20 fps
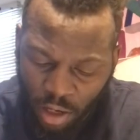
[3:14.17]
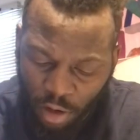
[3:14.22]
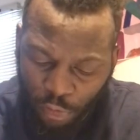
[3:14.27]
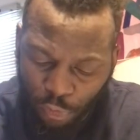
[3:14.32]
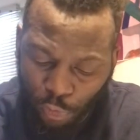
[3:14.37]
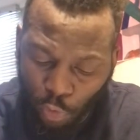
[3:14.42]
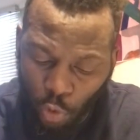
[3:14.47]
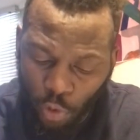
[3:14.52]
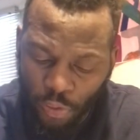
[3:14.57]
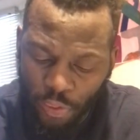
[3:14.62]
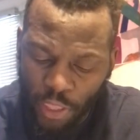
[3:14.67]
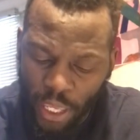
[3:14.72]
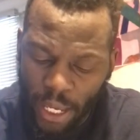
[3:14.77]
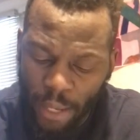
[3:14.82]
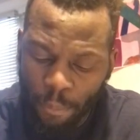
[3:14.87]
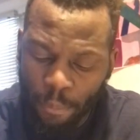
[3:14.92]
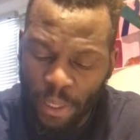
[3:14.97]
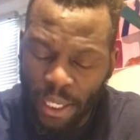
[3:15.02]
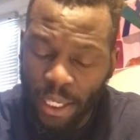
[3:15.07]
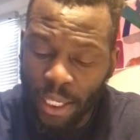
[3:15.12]
for
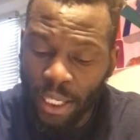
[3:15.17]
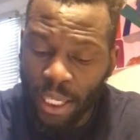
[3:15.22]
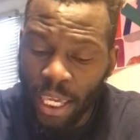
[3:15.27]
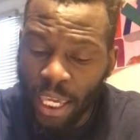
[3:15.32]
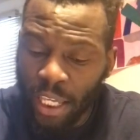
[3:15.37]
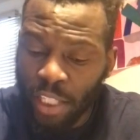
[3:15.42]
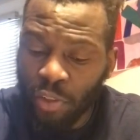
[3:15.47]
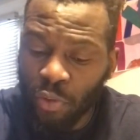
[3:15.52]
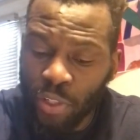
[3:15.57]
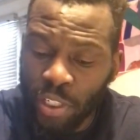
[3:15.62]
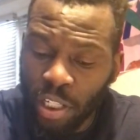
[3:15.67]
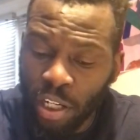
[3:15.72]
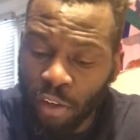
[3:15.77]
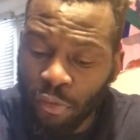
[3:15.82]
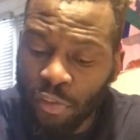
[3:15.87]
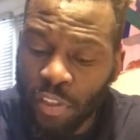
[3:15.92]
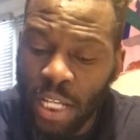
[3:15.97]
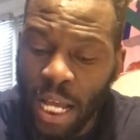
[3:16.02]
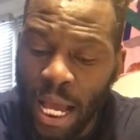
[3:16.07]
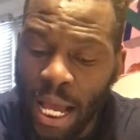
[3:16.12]
they being ignorant
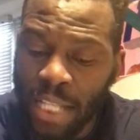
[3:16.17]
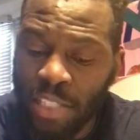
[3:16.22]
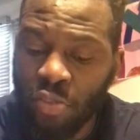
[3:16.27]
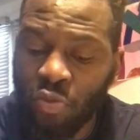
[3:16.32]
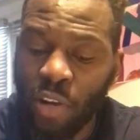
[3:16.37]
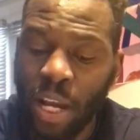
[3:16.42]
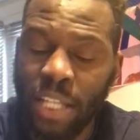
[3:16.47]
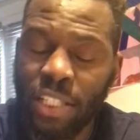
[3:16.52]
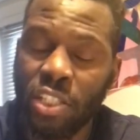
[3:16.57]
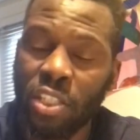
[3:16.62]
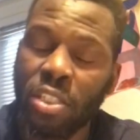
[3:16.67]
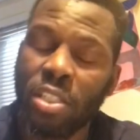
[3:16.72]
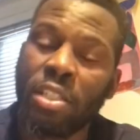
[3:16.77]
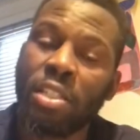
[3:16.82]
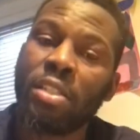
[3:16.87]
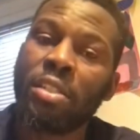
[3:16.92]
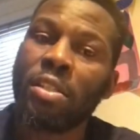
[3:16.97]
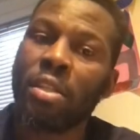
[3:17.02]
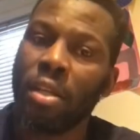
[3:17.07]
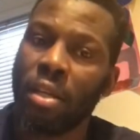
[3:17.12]
of God's
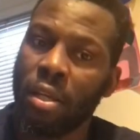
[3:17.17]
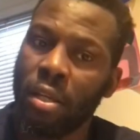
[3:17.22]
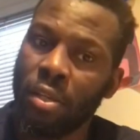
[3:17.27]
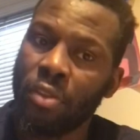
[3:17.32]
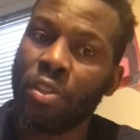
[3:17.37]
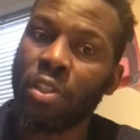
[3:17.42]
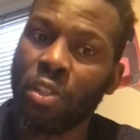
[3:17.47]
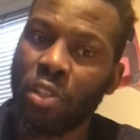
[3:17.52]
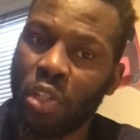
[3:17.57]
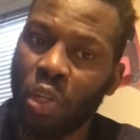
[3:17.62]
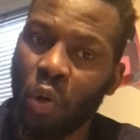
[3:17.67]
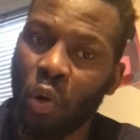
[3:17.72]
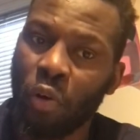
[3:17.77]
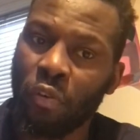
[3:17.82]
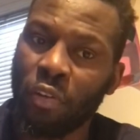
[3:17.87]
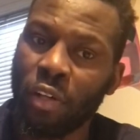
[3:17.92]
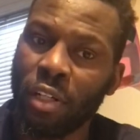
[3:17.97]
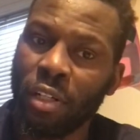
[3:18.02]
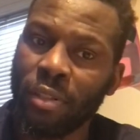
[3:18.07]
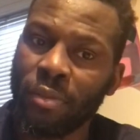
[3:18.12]
righteousness, the
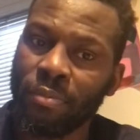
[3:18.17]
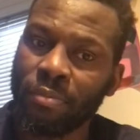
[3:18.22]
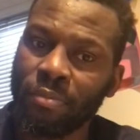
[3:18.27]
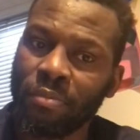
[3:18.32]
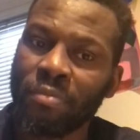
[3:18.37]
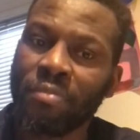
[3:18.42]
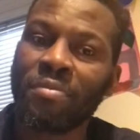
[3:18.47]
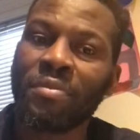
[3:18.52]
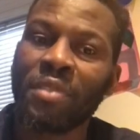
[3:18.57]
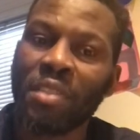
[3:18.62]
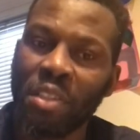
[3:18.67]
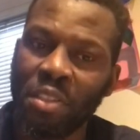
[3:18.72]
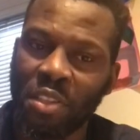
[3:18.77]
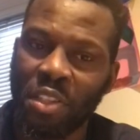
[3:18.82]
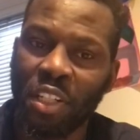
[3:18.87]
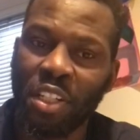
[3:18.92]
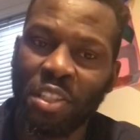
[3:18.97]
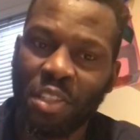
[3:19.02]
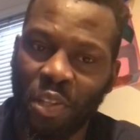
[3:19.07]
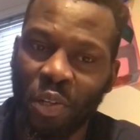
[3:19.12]
Torah,
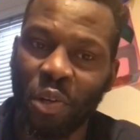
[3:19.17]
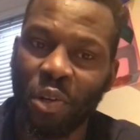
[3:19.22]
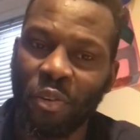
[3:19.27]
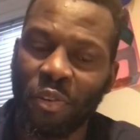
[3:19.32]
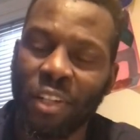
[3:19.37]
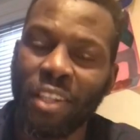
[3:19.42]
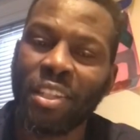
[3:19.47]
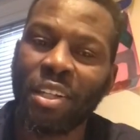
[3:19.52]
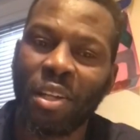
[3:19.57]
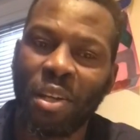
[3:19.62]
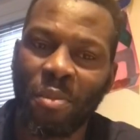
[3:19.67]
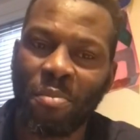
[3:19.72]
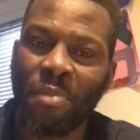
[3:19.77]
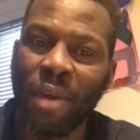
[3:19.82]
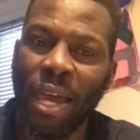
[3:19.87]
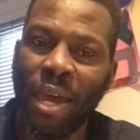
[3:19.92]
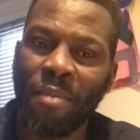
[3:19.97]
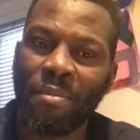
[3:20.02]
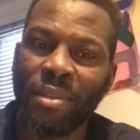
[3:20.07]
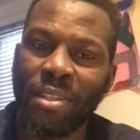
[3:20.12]
the
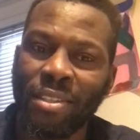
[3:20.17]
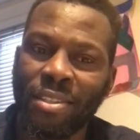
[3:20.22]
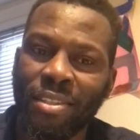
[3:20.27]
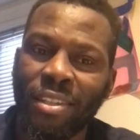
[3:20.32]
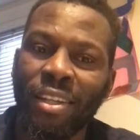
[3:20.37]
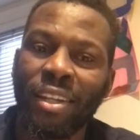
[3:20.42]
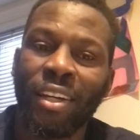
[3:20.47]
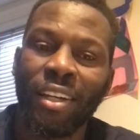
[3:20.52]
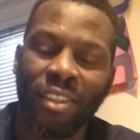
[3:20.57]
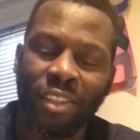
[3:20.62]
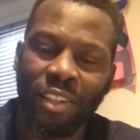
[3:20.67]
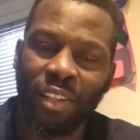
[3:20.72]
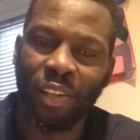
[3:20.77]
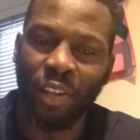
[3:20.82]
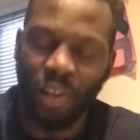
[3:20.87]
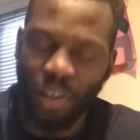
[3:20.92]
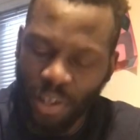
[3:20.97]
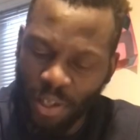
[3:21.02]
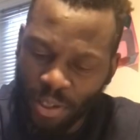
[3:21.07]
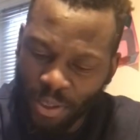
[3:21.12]
commandments, the
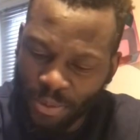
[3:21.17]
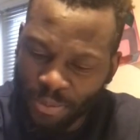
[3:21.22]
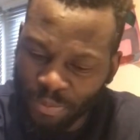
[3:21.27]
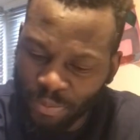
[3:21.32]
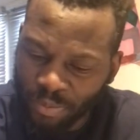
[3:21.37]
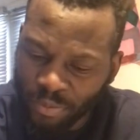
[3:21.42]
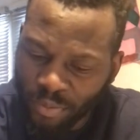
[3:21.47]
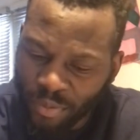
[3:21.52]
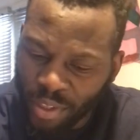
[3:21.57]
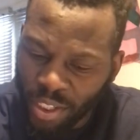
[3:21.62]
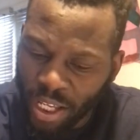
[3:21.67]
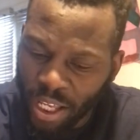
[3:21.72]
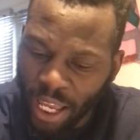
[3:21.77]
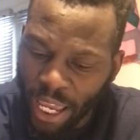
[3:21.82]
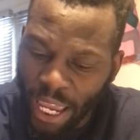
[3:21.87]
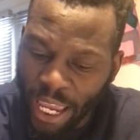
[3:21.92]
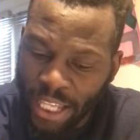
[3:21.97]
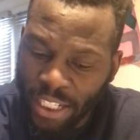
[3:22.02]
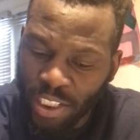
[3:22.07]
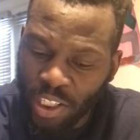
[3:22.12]
law,
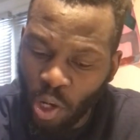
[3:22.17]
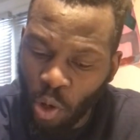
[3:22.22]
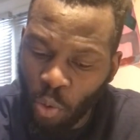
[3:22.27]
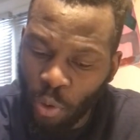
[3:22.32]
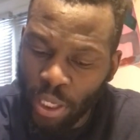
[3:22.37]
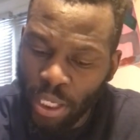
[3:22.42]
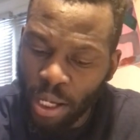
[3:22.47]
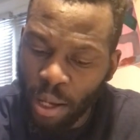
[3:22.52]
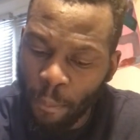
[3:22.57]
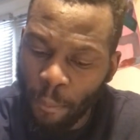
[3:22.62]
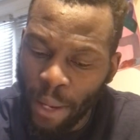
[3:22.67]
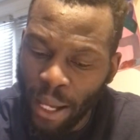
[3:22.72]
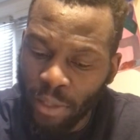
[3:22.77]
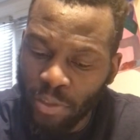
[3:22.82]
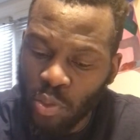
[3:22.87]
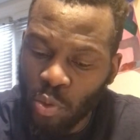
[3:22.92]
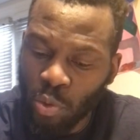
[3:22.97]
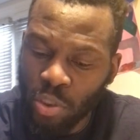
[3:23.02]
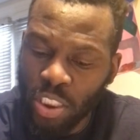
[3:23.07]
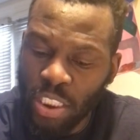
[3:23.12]
and going
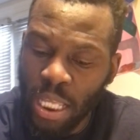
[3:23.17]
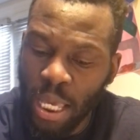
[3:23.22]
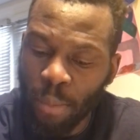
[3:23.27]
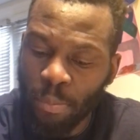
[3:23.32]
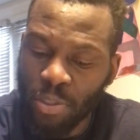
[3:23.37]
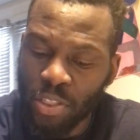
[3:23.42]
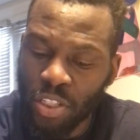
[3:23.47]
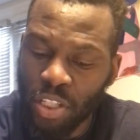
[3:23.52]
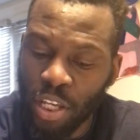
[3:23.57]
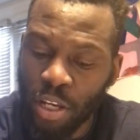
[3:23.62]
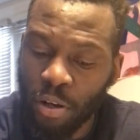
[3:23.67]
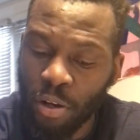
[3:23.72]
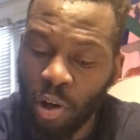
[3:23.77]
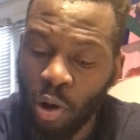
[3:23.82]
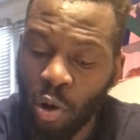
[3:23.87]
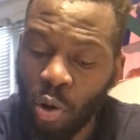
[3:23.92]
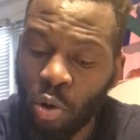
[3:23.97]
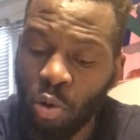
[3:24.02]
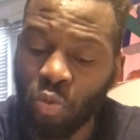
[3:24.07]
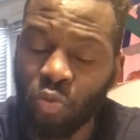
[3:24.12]
about to establish their
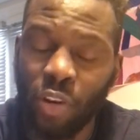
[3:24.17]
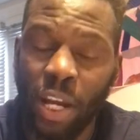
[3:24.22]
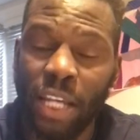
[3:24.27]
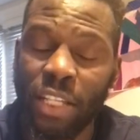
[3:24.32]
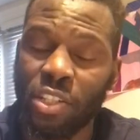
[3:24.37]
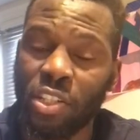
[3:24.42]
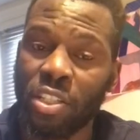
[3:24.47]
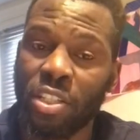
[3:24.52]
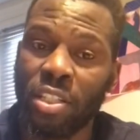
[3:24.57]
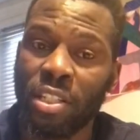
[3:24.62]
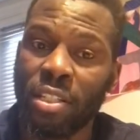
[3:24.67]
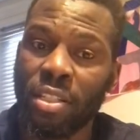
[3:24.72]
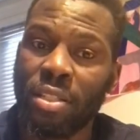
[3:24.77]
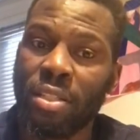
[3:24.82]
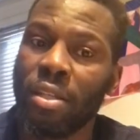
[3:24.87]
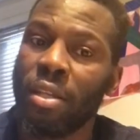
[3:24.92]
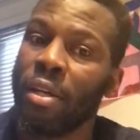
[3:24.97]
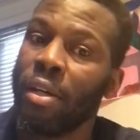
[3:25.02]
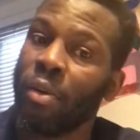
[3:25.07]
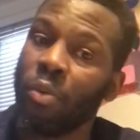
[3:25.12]
own
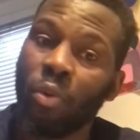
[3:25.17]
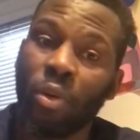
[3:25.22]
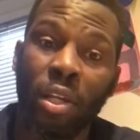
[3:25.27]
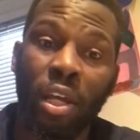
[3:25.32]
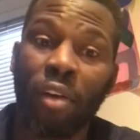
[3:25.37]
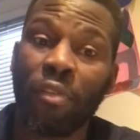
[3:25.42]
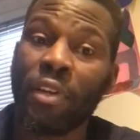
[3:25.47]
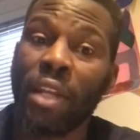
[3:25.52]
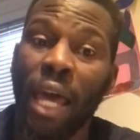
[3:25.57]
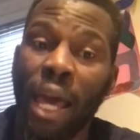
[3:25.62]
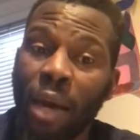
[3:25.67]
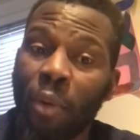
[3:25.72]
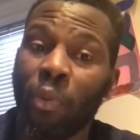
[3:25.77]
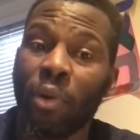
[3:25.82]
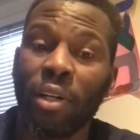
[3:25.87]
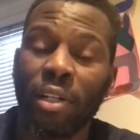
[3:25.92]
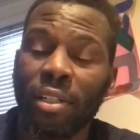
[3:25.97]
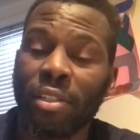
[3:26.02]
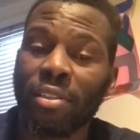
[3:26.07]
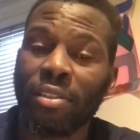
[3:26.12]
righteousness, whatever that
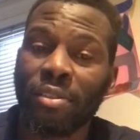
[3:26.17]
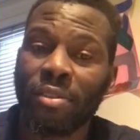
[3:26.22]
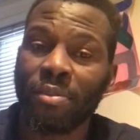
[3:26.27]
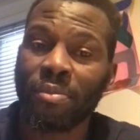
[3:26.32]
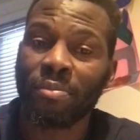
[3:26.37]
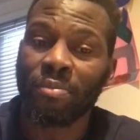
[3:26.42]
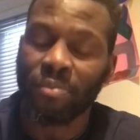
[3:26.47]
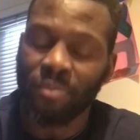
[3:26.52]
was,